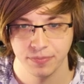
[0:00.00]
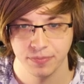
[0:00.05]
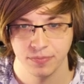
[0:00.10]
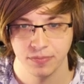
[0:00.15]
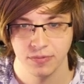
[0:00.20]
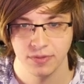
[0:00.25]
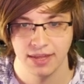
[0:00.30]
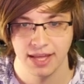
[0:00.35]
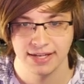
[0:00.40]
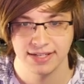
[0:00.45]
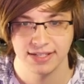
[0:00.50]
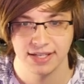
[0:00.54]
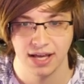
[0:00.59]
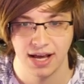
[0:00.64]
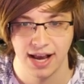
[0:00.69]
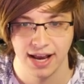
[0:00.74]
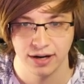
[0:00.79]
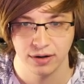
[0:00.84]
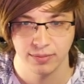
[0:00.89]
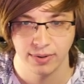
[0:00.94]
That's the
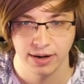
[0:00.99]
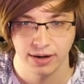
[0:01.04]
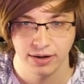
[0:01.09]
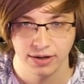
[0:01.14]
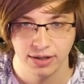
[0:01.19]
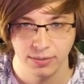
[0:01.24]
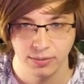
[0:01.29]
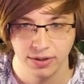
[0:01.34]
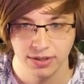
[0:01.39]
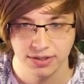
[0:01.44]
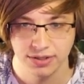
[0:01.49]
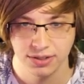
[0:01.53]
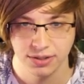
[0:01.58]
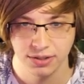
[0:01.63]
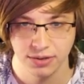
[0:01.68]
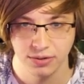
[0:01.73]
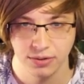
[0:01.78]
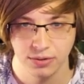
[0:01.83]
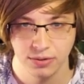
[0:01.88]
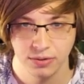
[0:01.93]
higher rarity one
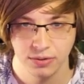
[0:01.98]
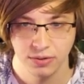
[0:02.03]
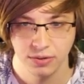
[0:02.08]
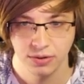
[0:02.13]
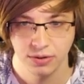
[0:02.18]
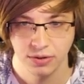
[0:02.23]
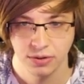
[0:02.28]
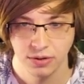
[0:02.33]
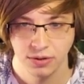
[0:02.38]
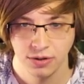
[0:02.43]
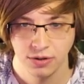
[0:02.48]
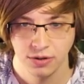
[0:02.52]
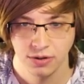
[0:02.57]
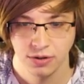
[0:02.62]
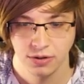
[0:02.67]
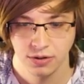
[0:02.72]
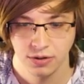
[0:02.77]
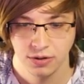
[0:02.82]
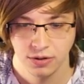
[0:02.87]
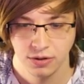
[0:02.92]
too.
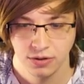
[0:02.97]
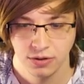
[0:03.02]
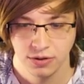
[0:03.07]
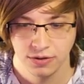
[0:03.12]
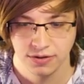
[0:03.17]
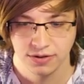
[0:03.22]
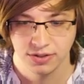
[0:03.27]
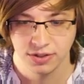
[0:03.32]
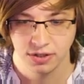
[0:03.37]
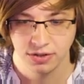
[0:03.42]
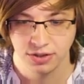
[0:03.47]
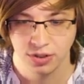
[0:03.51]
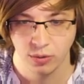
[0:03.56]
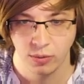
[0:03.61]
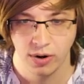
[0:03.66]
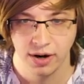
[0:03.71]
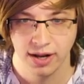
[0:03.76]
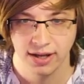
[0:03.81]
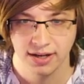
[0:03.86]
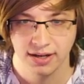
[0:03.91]
Is also
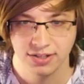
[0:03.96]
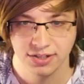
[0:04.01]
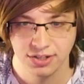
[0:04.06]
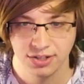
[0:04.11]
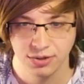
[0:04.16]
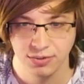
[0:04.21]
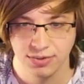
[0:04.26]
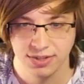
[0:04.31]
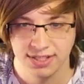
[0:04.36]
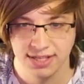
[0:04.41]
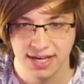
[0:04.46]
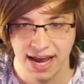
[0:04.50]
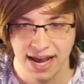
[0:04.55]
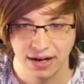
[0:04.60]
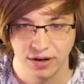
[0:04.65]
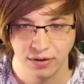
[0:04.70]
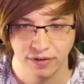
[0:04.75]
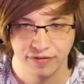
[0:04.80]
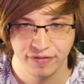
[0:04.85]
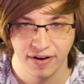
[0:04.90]
wanting us to
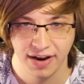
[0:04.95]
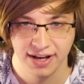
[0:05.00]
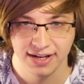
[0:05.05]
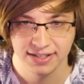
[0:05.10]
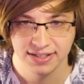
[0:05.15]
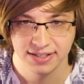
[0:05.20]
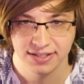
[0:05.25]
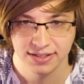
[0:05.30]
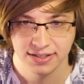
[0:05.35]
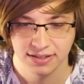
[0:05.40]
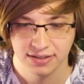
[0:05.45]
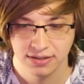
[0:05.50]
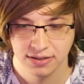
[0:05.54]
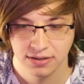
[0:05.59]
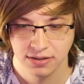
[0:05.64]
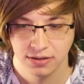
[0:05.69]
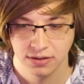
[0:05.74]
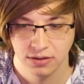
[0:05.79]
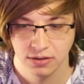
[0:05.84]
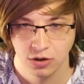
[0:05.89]
sacrifice.
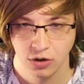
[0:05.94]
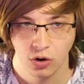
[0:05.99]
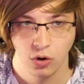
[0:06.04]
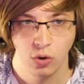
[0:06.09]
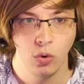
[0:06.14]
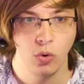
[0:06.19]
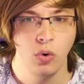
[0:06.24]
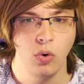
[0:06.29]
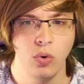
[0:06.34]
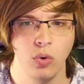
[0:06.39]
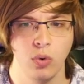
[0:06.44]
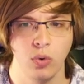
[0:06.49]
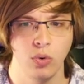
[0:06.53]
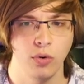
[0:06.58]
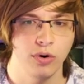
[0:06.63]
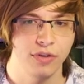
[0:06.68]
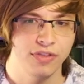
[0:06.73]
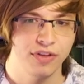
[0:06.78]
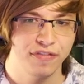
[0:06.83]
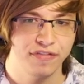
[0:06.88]

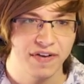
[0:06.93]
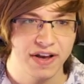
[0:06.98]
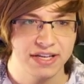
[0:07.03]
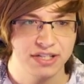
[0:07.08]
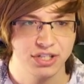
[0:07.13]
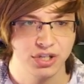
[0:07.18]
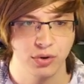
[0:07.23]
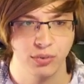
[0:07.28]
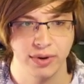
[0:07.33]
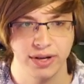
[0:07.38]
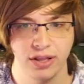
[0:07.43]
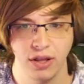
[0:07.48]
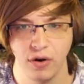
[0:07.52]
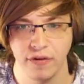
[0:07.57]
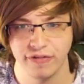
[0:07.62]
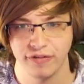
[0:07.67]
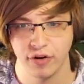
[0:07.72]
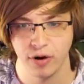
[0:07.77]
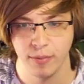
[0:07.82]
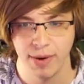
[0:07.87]
Ooh, the faster
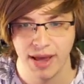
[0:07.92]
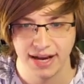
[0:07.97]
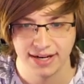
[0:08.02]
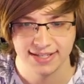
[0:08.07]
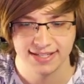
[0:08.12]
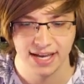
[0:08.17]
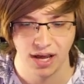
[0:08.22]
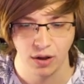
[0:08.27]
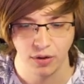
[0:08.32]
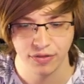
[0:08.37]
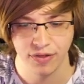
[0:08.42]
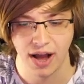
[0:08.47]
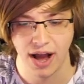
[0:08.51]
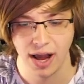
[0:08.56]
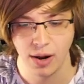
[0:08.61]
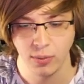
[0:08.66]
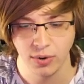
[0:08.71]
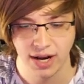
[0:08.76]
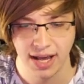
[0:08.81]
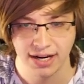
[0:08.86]
reload for a max health.
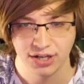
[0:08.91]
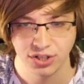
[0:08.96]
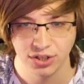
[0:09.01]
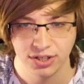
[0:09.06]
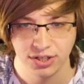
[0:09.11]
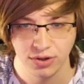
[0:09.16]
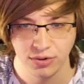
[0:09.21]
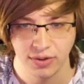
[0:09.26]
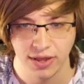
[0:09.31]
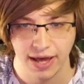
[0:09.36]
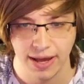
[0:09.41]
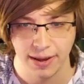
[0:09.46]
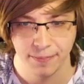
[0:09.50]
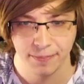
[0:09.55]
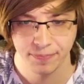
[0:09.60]
I would actually do that.